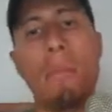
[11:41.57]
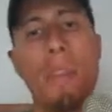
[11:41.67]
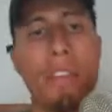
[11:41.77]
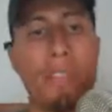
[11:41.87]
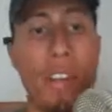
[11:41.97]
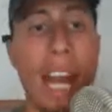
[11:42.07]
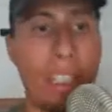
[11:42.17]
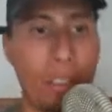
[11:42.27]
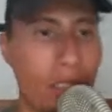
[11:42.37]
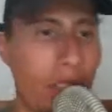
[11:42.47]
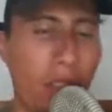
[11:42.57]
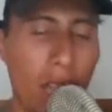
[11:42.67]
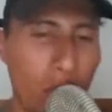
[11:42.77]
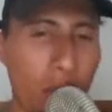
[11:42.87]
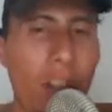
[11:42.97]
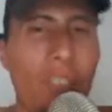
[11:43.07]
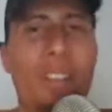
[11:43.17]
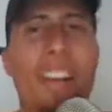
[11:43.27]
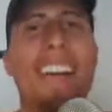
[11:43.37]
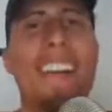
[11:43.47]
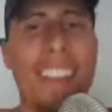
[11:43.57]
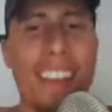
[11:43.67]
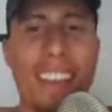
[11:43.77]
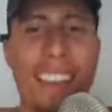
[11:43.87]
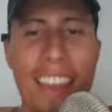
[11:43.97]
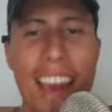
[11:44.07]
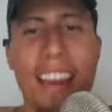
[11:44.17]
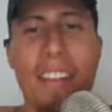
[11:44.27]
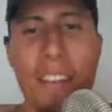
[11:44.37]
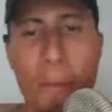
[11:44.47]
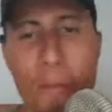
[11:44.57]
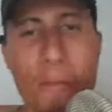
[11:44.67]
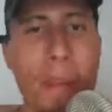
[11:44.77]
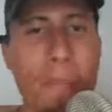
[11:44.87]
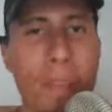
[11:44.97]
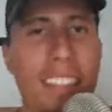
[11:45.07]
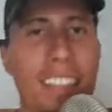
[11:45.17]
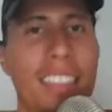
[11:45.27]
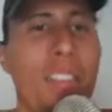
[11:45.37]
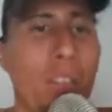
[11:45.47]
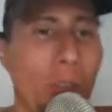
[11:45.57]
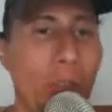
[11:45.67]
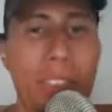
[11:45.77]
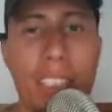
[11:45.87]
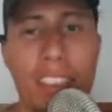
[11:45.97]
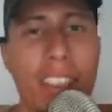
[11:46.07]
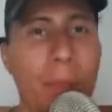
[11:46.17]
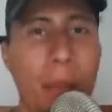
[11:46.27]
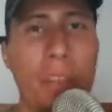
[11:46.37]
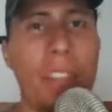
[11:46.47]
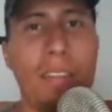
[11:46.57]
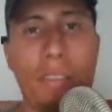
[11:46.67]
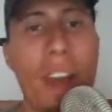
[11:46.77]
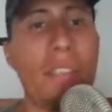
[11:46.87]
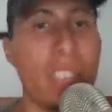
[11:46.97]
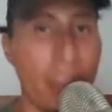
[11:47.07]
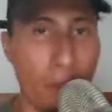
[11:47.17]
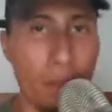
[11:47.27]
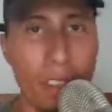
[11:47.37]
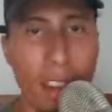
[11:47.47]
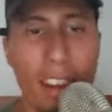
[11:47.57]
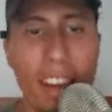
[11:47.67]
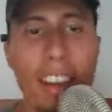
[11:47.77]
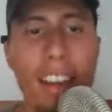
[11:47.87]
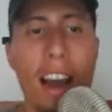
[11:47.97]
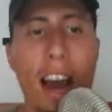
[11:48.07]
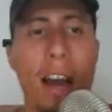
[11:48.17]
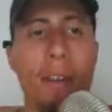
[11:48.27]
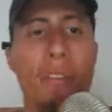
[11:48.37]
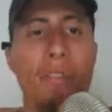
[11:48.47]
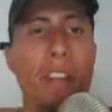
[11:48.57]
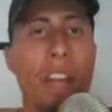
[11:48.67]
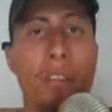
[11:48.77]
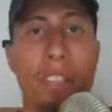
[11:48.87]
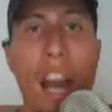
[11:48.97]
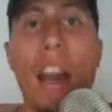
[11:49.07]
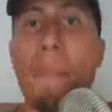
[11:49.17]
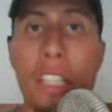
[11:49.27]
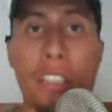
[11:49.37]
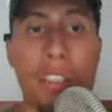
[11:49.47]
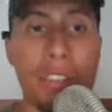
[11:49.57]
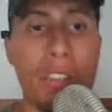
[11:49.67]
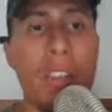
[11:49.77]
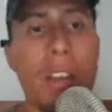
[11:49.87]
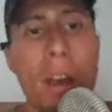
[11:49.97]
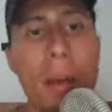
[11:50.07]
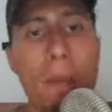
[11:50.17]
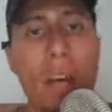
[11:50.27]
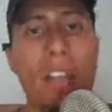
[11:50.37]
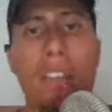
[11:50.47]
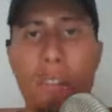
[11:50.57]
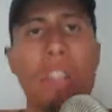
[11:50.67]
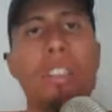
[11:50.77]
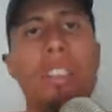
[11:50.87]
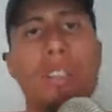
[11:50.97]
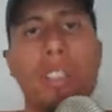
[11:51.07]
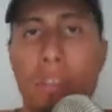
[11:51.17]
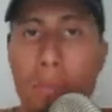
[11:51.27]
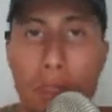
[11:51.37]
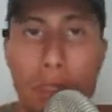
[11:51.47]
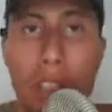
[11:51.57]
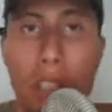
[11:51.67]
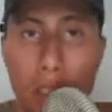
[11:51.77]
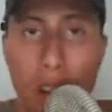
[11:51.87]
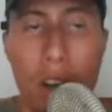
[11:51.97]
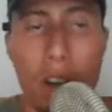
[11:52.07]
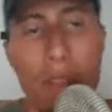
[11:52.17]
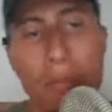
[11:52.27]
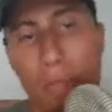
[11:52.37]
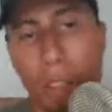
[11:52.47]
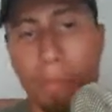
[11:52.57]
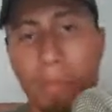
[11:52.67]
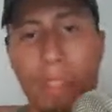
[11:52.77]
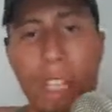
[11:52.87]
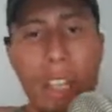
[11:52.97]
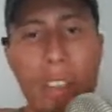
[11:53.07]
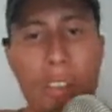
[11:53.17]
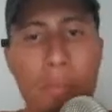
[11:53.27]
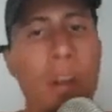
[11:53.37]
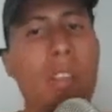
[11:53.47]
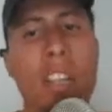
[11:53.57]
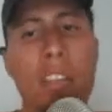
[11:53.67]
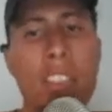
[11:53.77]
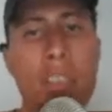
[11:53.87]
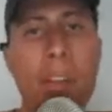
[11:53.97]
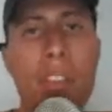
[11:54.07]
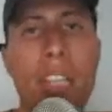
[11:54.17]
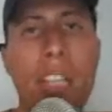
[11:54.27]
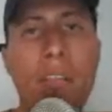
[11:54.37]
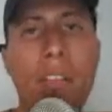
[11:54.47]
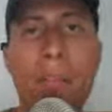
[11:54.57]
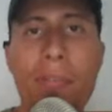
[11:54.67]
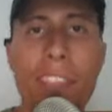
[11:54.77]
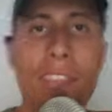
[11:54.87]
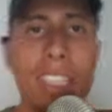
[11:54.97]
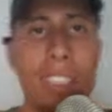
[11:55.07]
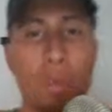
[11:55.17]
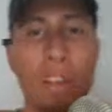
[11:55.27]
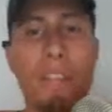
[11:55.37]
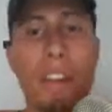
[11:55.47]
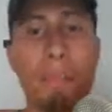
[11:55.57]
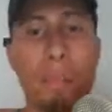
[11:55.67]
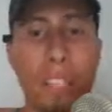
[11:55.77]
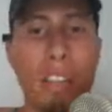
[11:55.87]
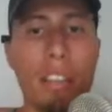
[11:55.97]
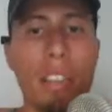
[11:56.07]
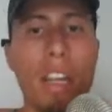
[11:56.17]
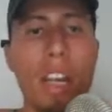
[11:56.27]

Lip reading: If you're not using a follow-up software, that number might be like 0 to like maybe 5 or 10%, if you're not using automations. But if you're watching this video, you most likely are. So you probably have experienced anywhere from 15 to 25%.